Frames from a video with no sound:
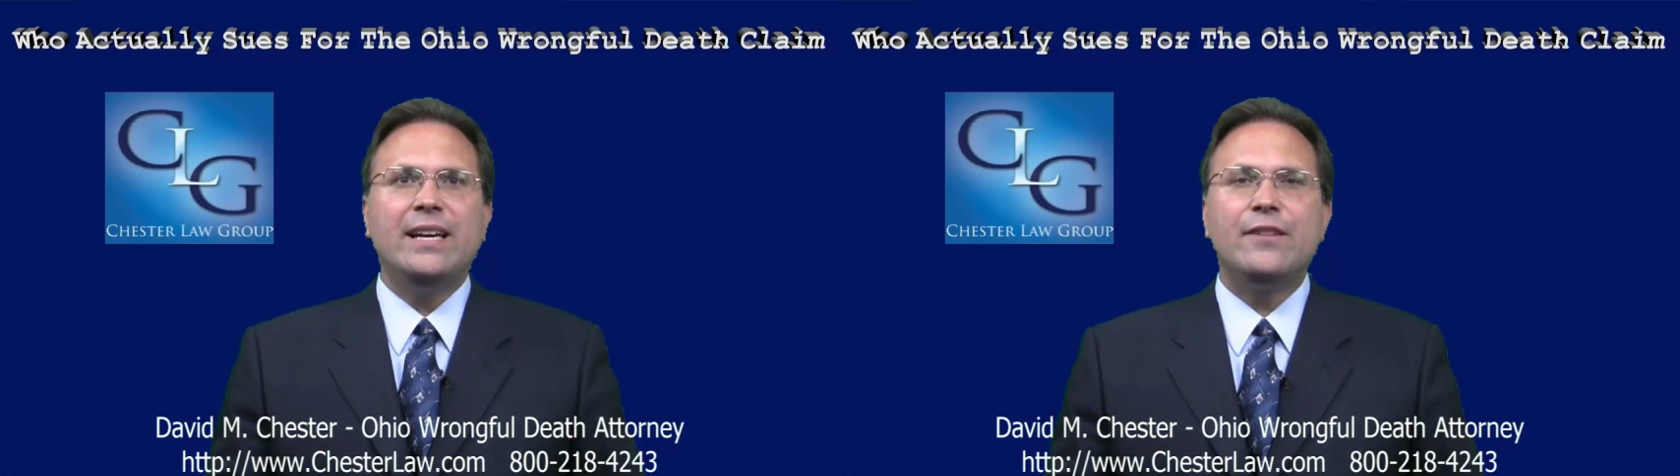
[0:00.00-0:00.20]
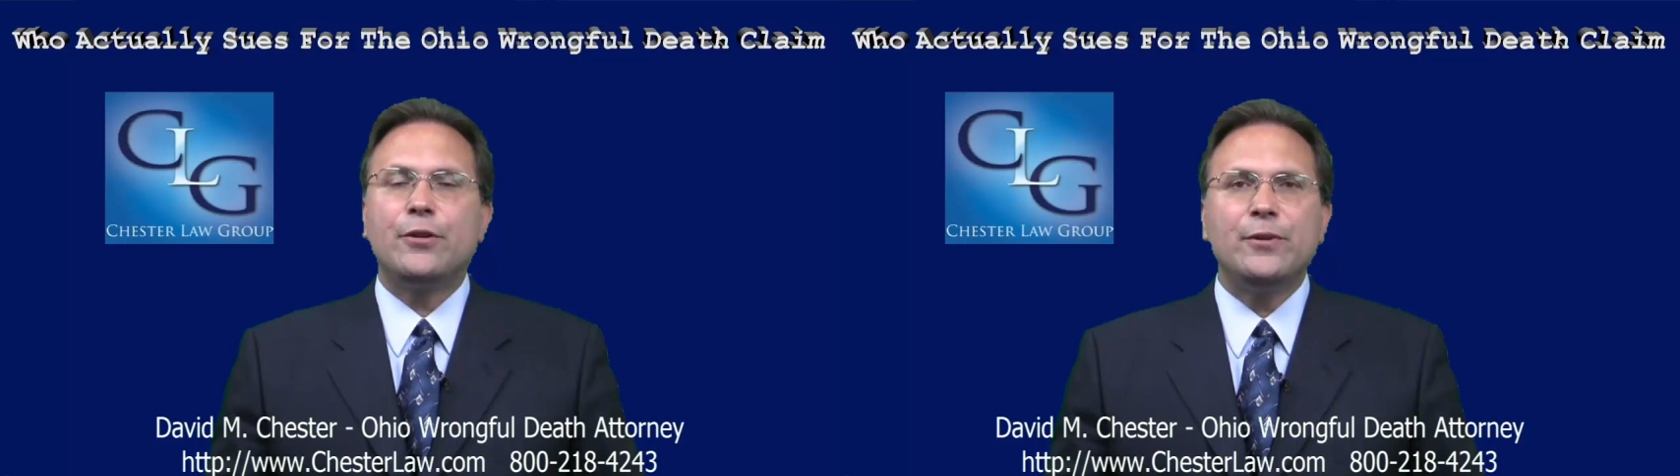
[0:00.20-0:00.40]

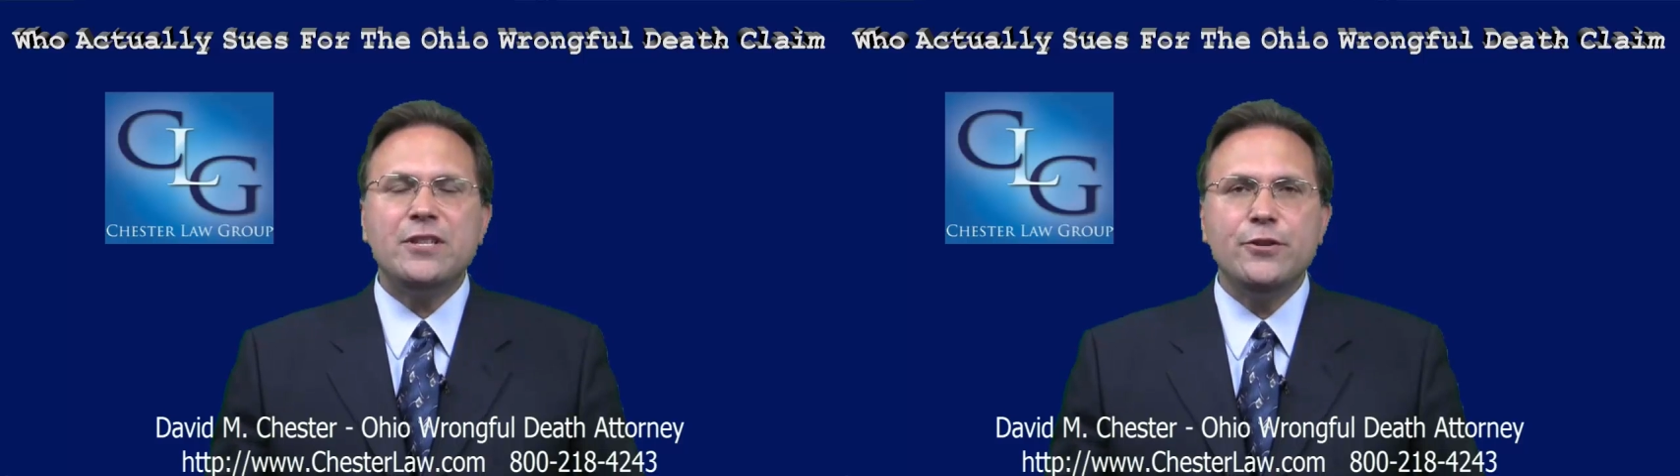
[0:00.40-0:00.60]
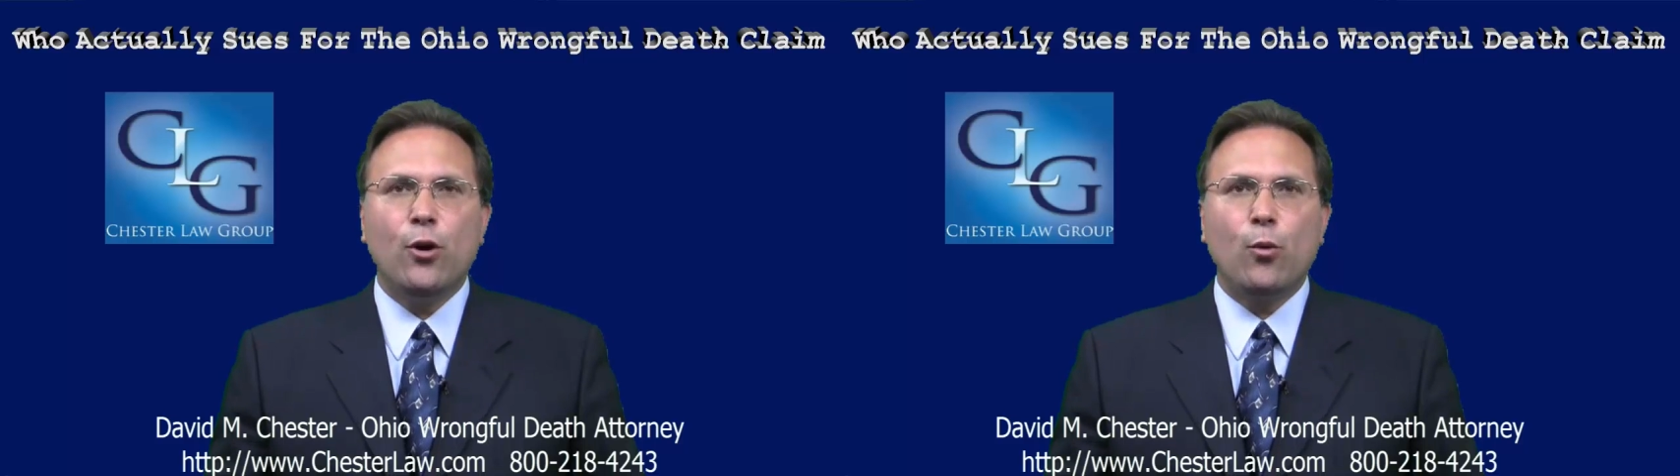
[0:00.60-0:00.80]
If there
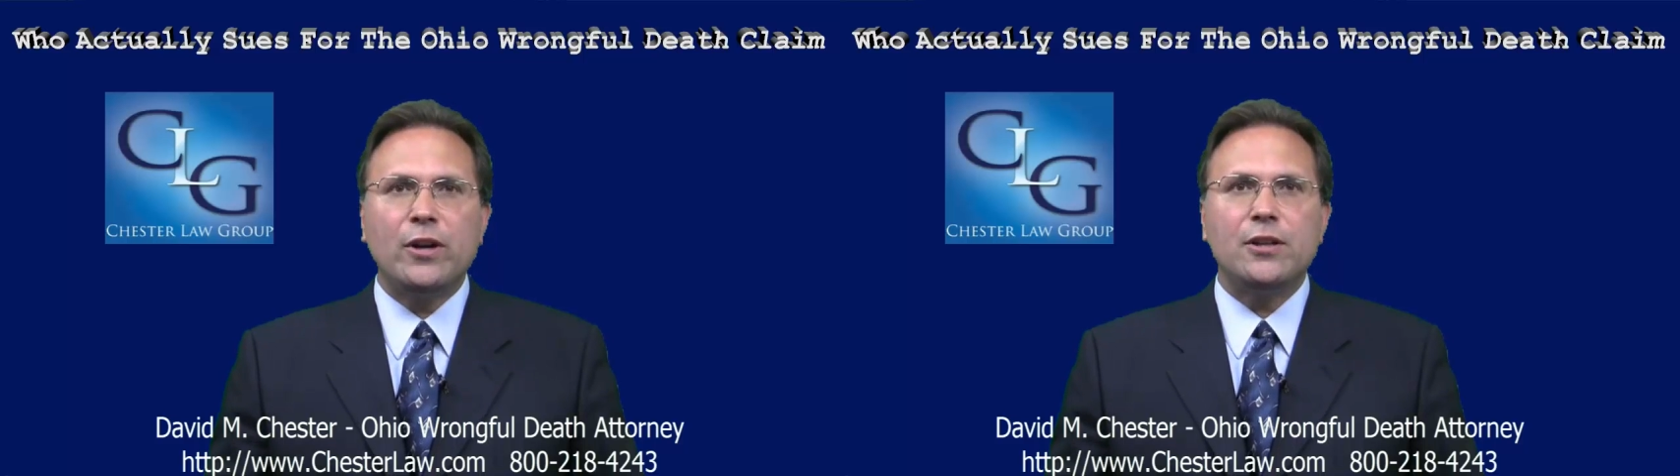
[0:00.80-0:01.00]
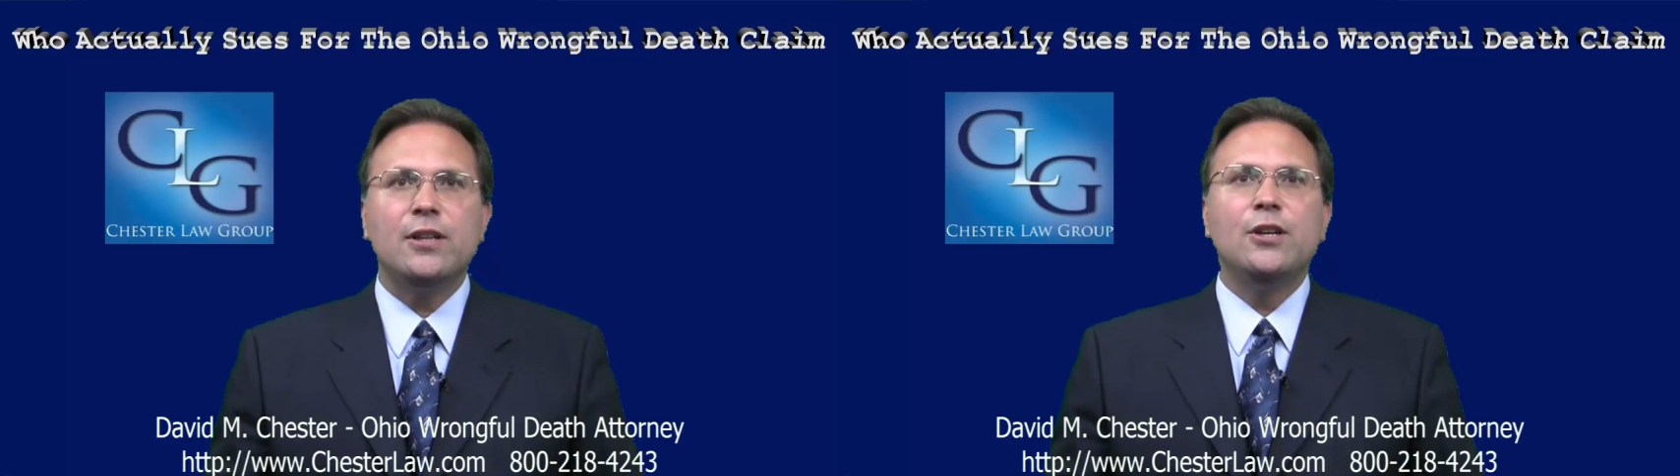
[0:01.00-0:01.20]
is no
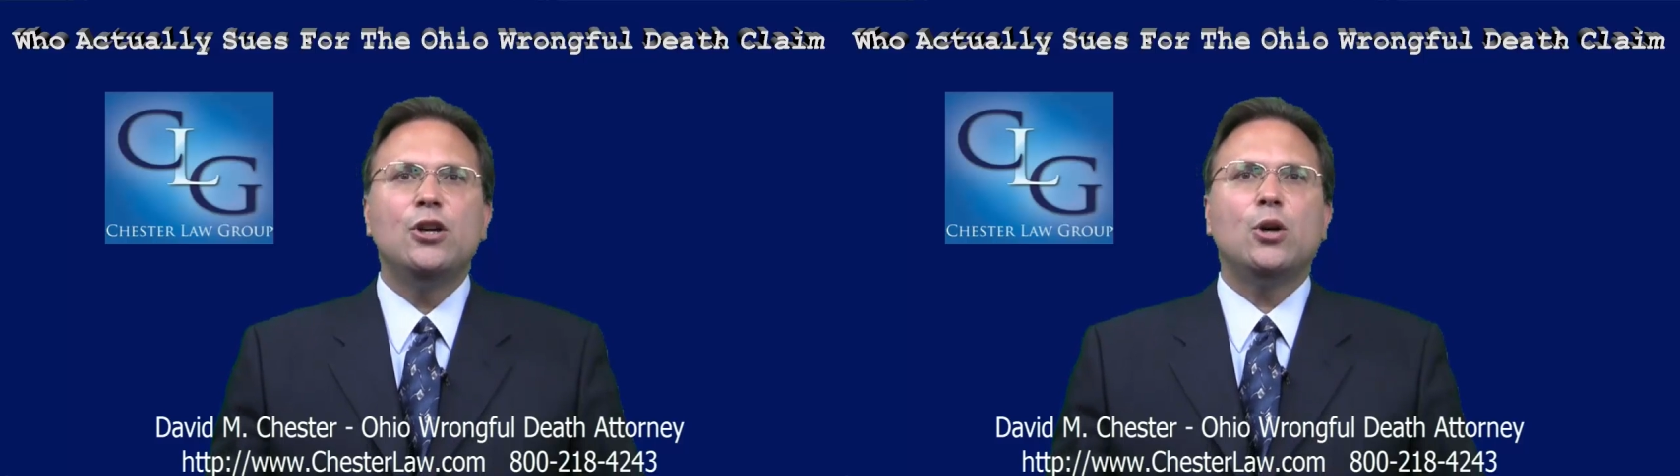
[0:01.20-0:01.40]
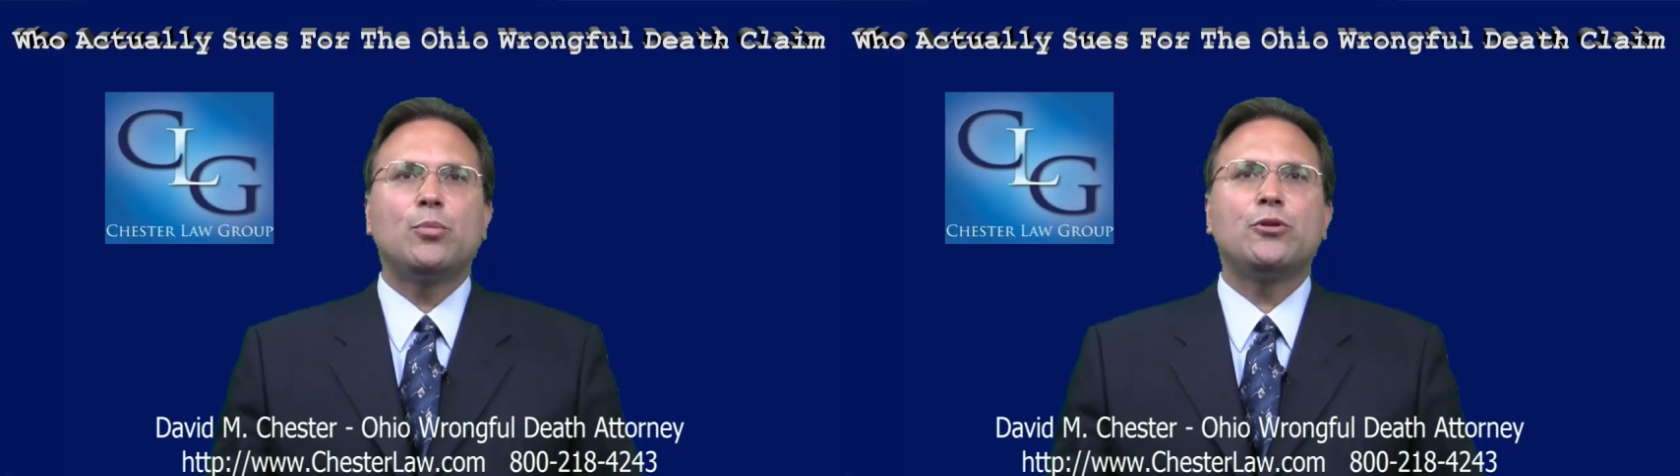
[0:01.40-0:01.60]
will,
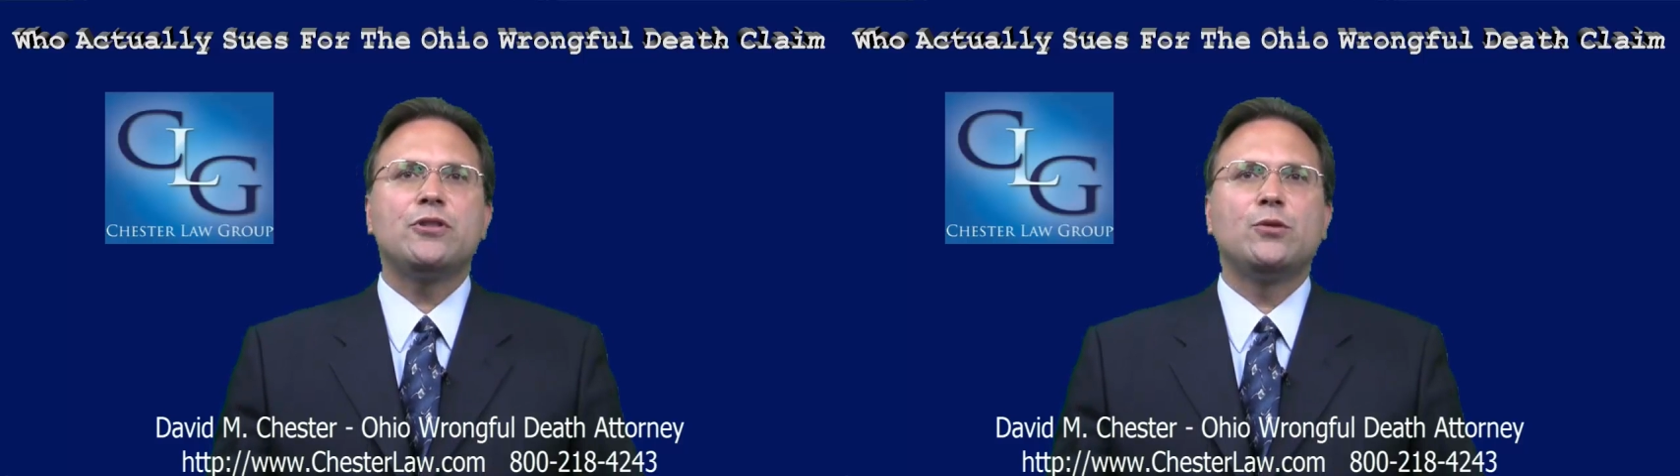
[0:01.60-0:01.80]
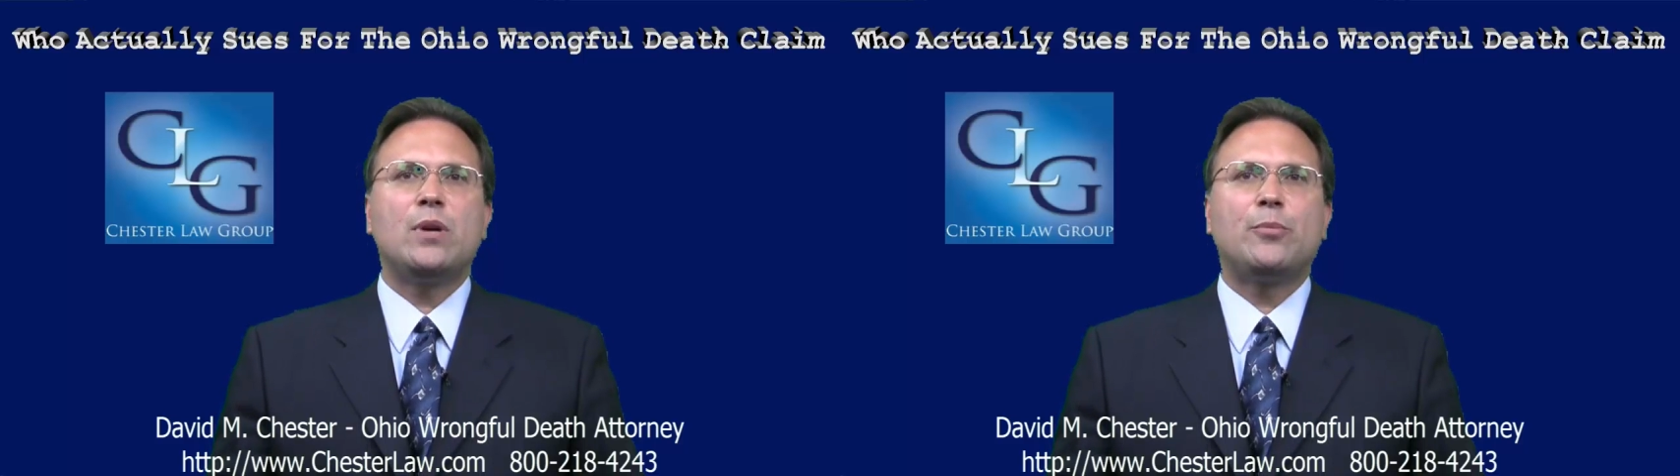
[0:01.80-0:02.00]
a personal